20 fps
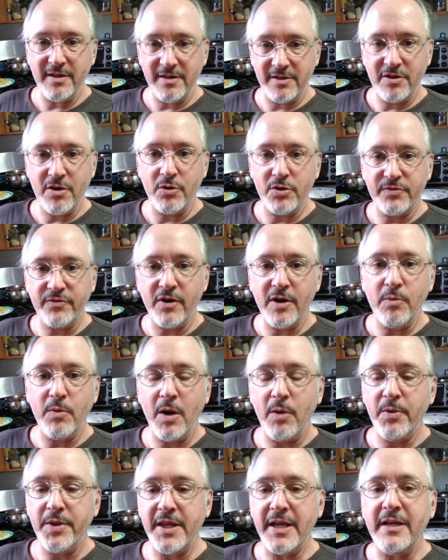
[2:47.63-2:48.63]
goes very well
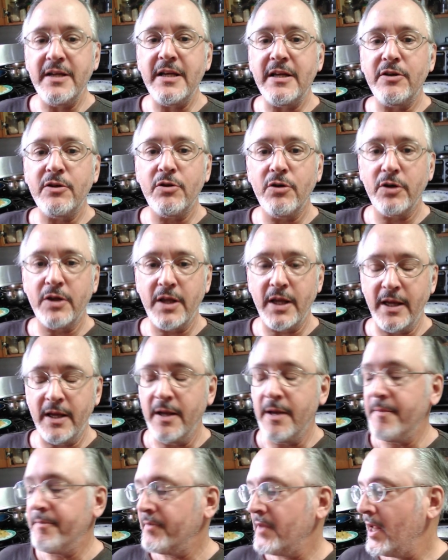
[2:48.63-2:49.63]
with Indian cooking.
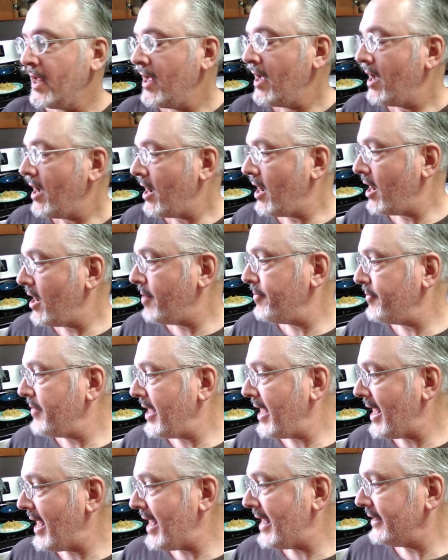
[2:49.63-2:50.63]

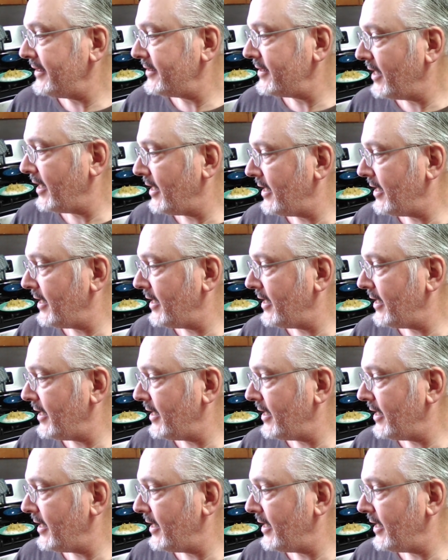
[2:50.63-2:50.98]
And